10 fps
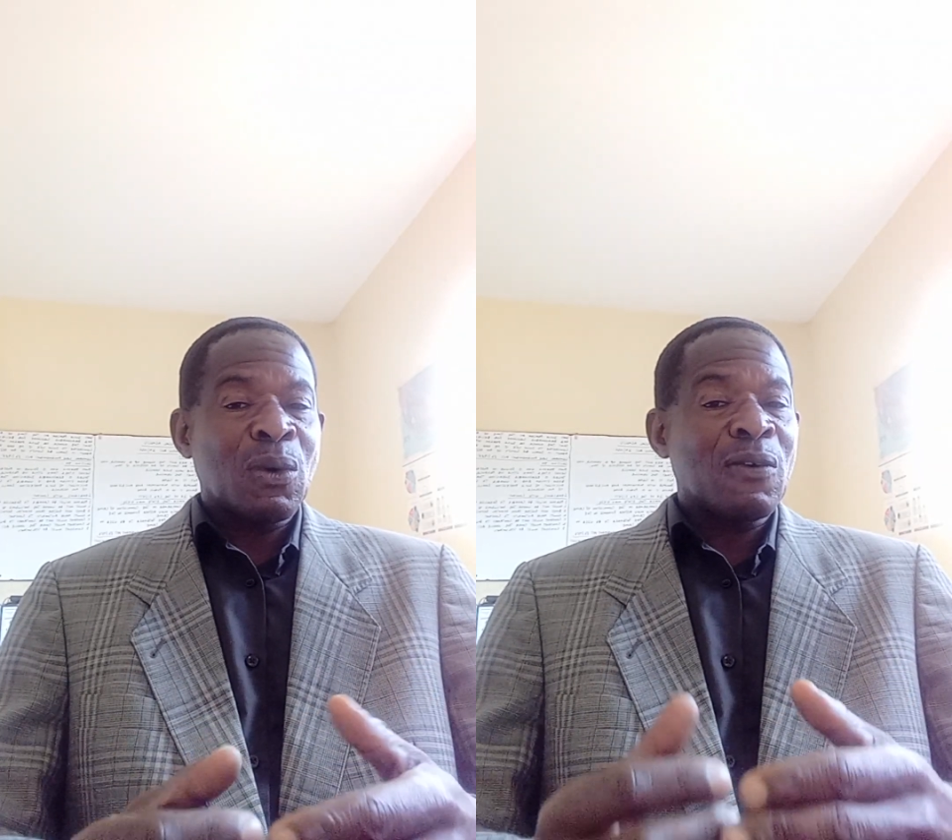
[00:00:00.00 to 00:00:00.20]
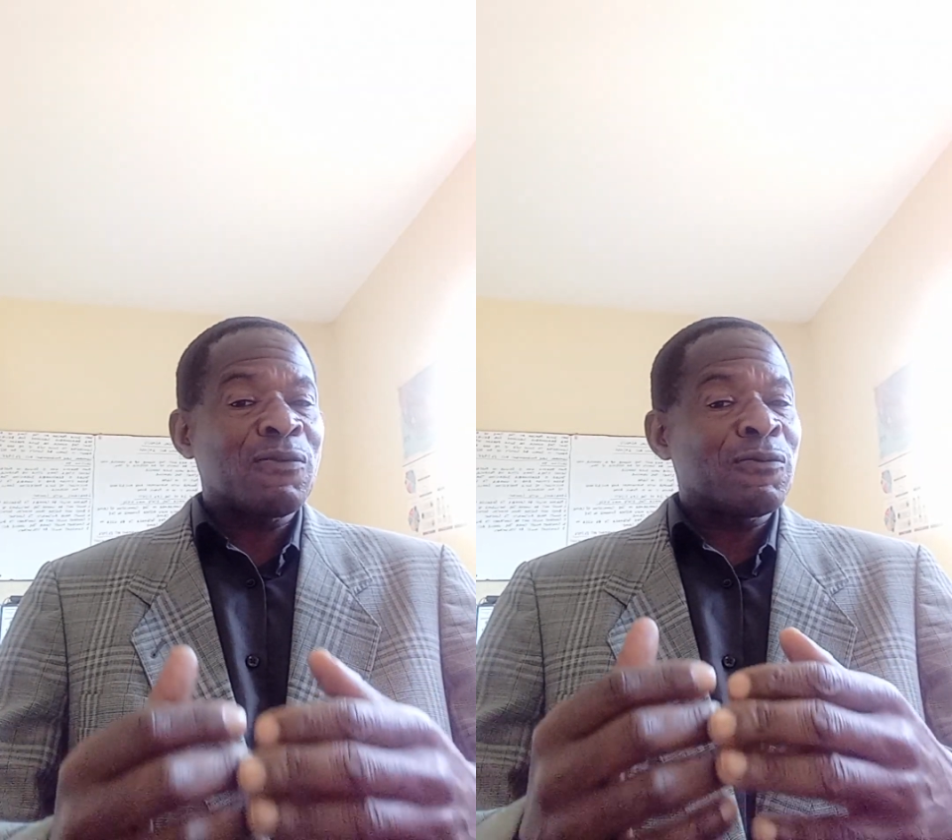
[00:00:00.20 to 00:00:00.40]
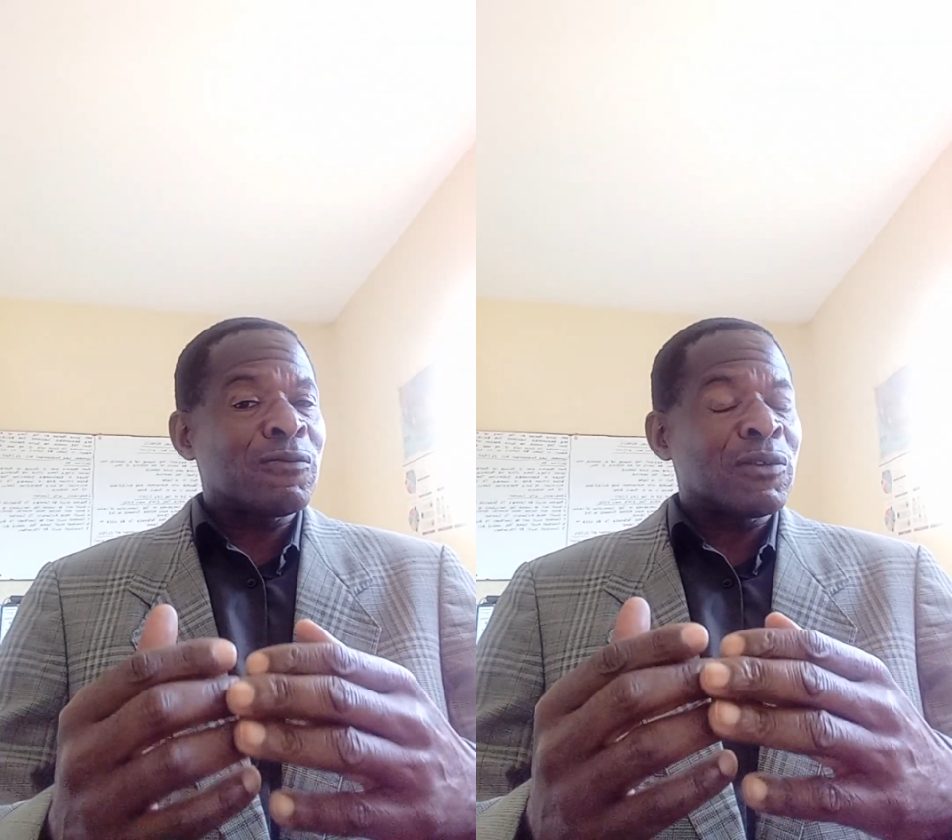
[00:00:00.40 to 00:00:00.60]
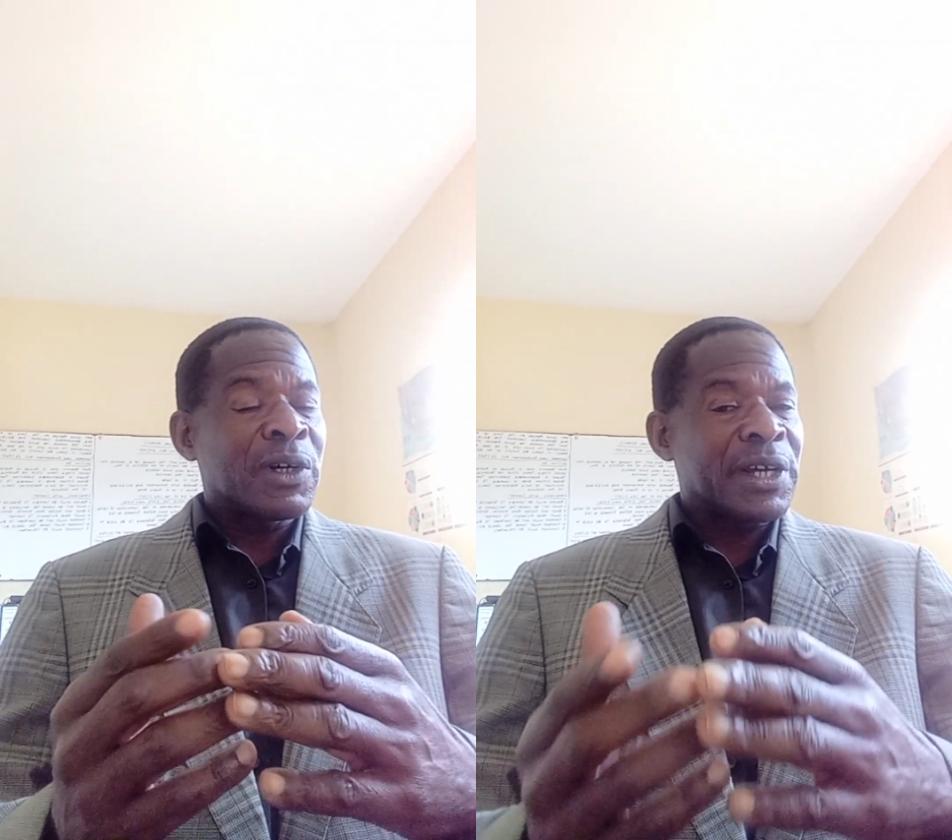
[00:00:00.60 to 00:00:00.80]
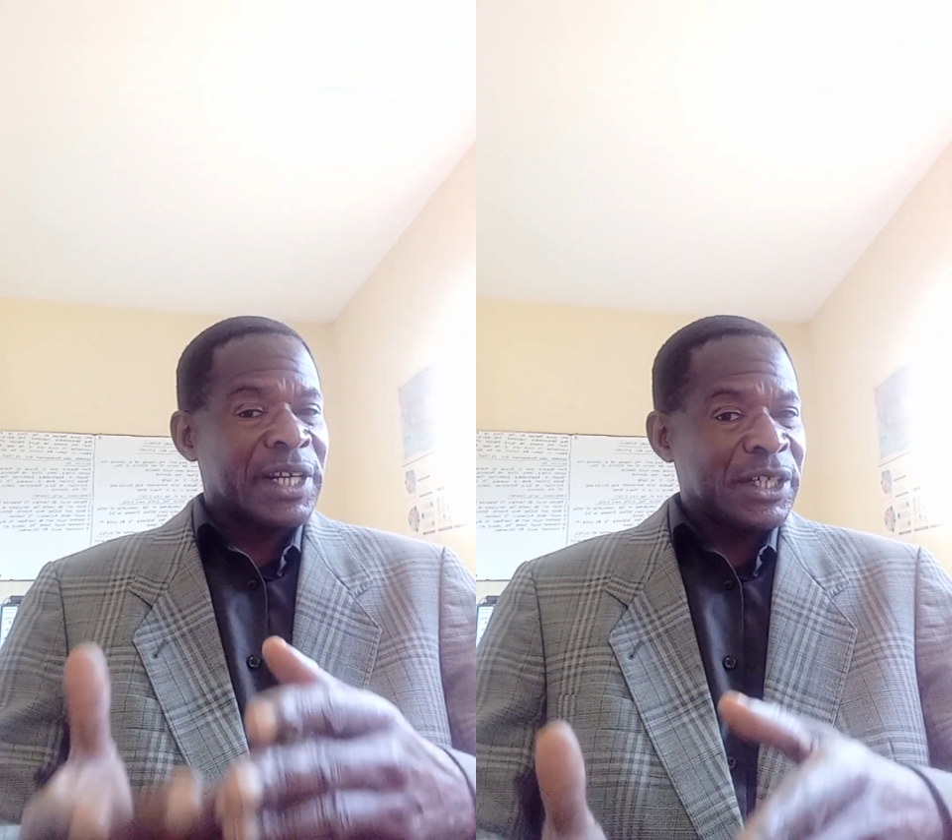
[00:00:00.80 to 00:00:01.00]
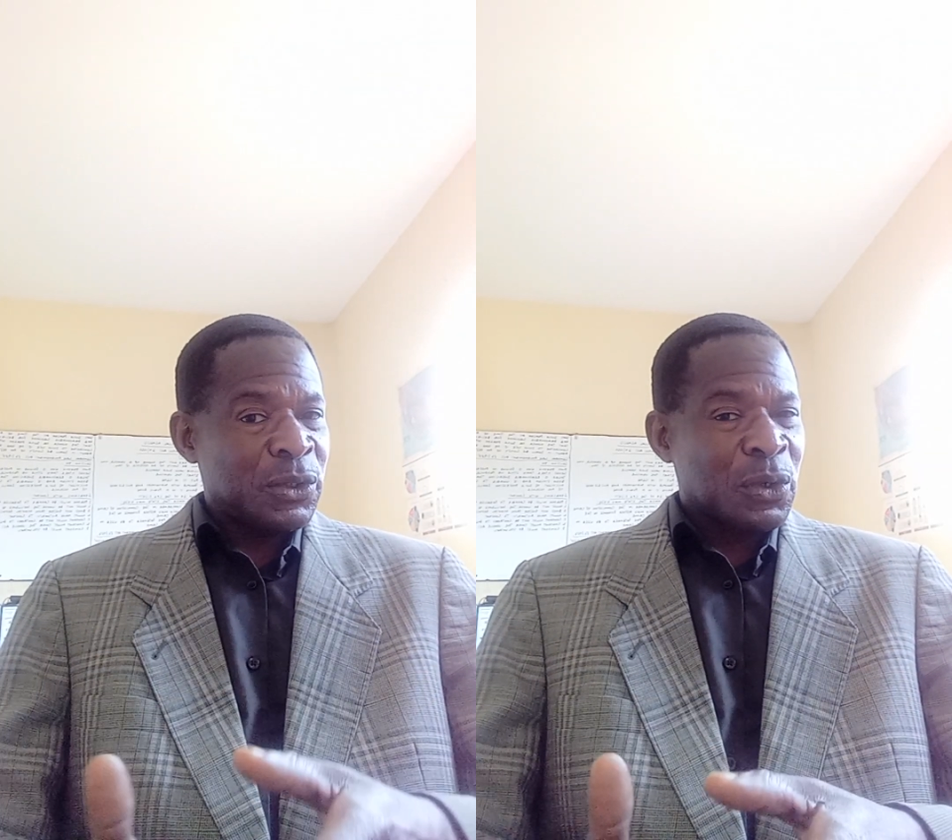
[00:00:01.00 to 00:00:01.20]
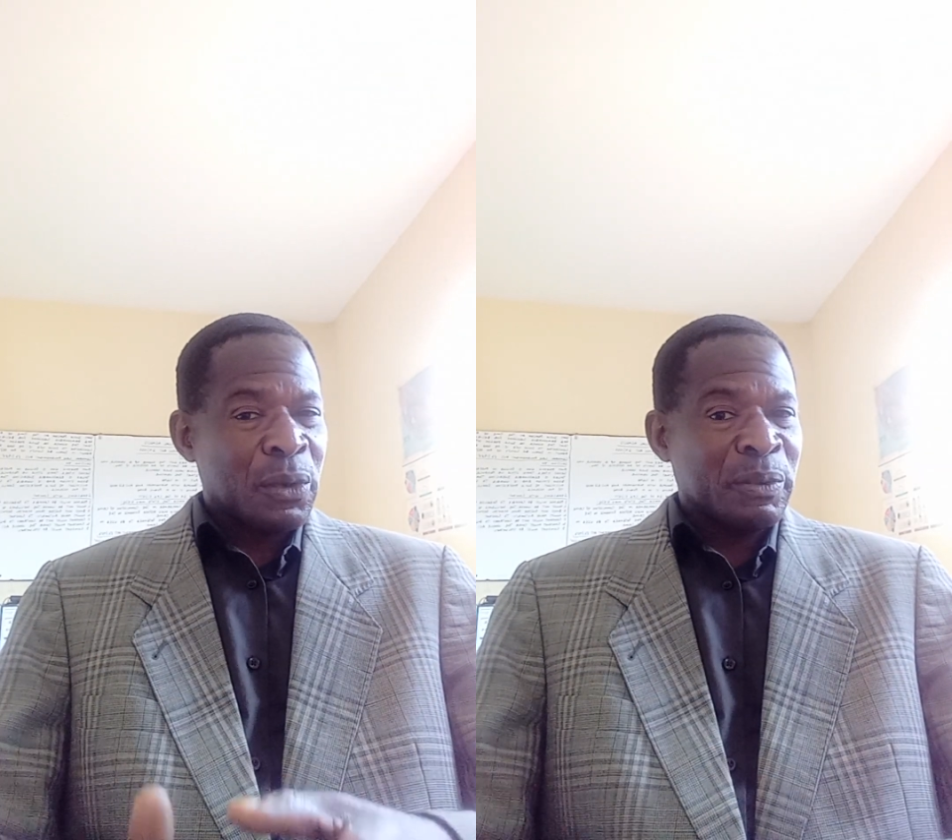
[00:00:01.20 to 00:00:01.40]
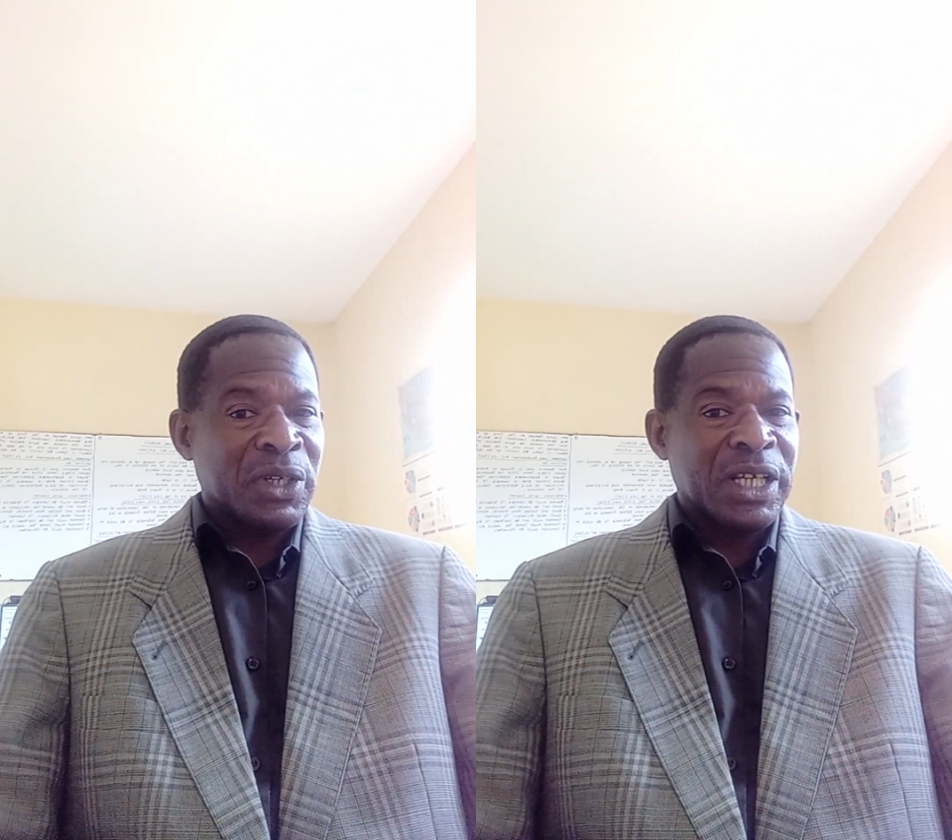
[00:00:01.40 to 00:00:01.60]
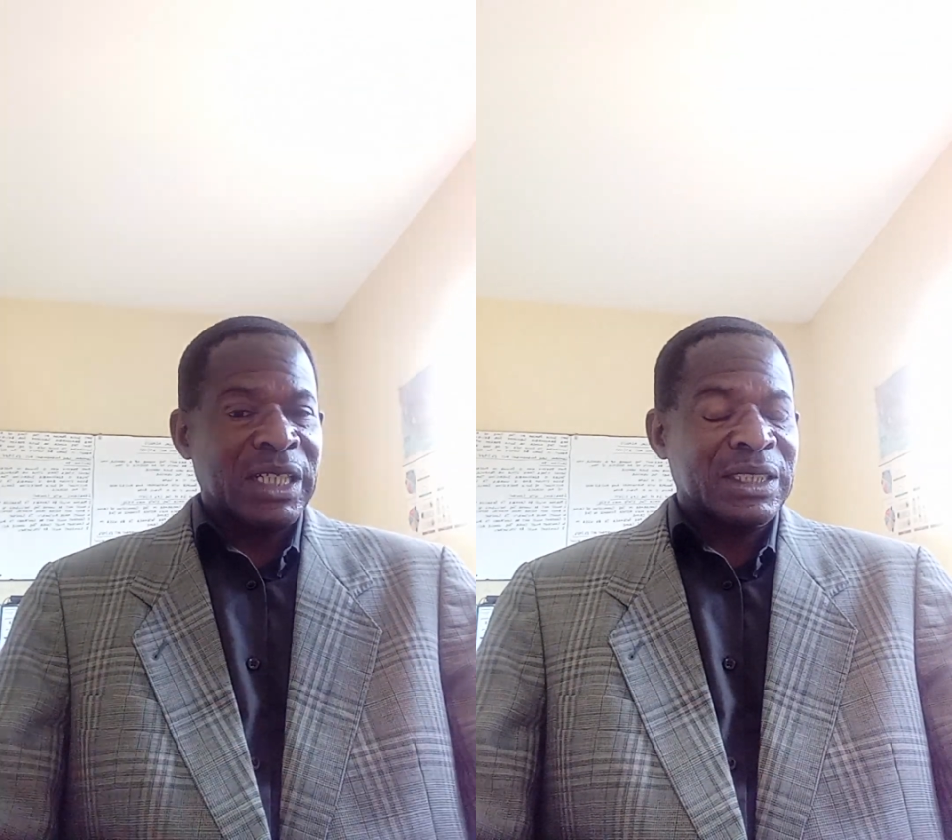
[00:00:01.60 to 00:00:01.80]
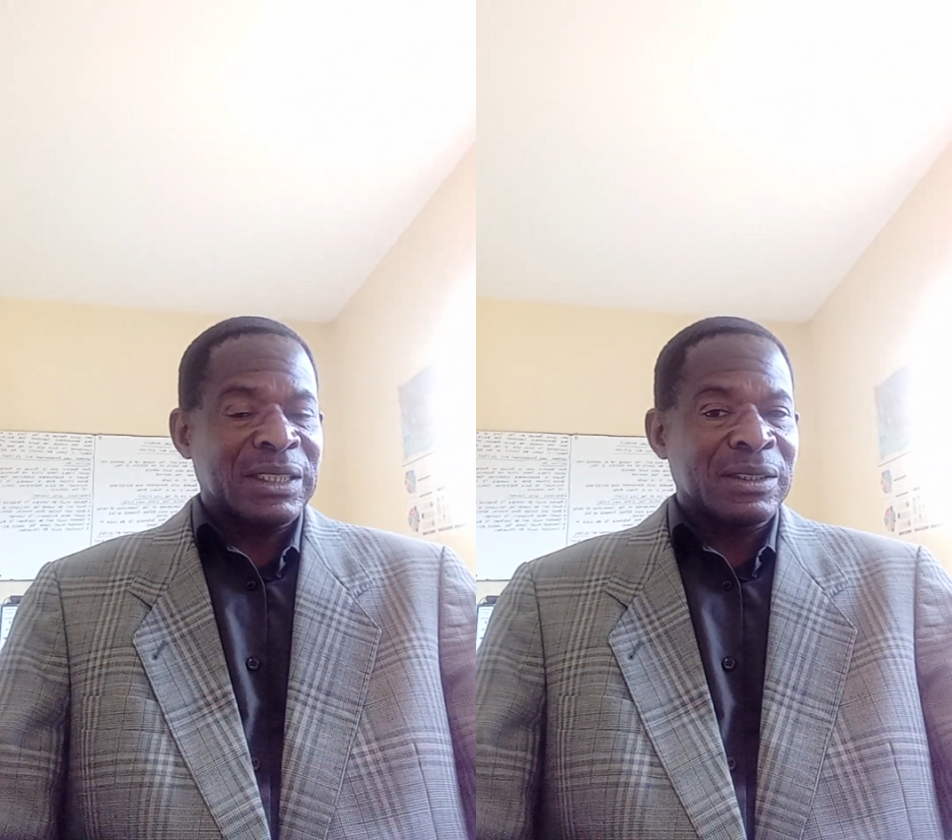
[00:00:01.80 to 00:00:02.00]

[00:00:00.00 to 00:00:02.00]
of radio communication.